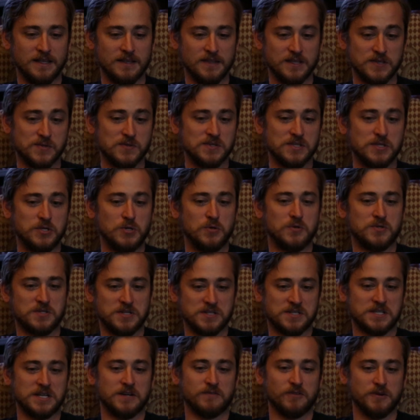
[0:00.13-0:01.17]
This was a huge
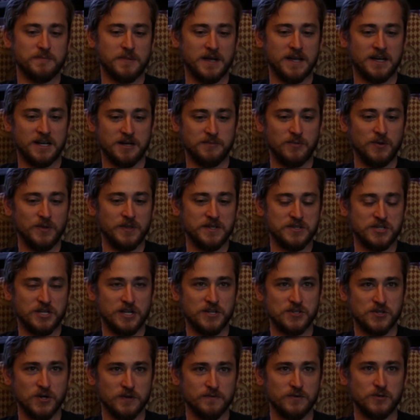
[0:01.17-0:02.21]
discovery by Hubble that
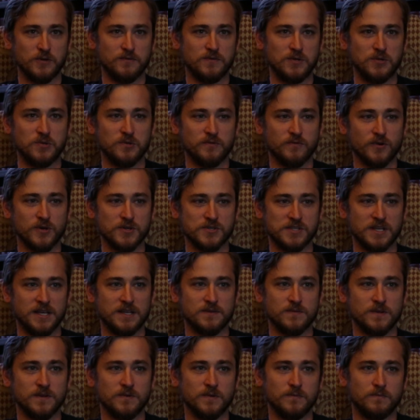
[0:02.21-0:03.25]
changed our view of the universe,
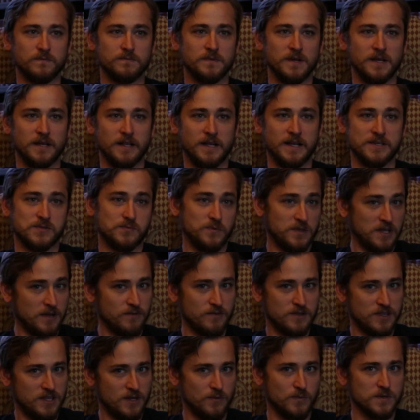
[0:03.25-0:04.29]
and as with
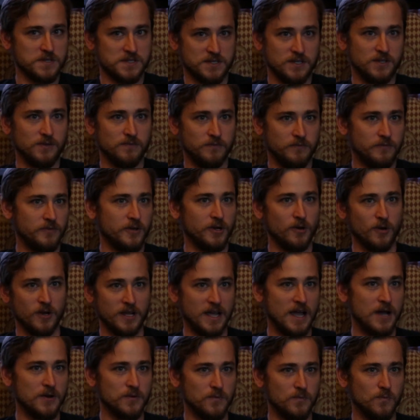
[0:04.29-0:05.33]
everything, we're still
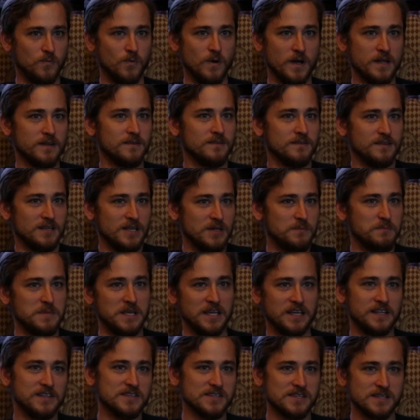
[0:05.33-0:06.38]
figuring out what it
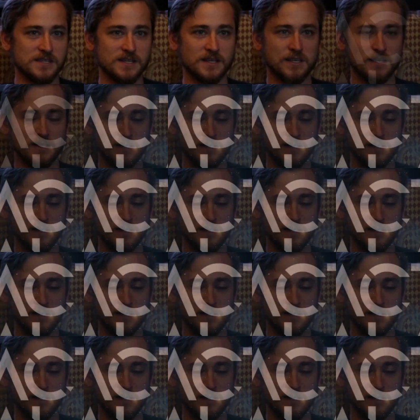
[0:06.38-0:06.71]
means.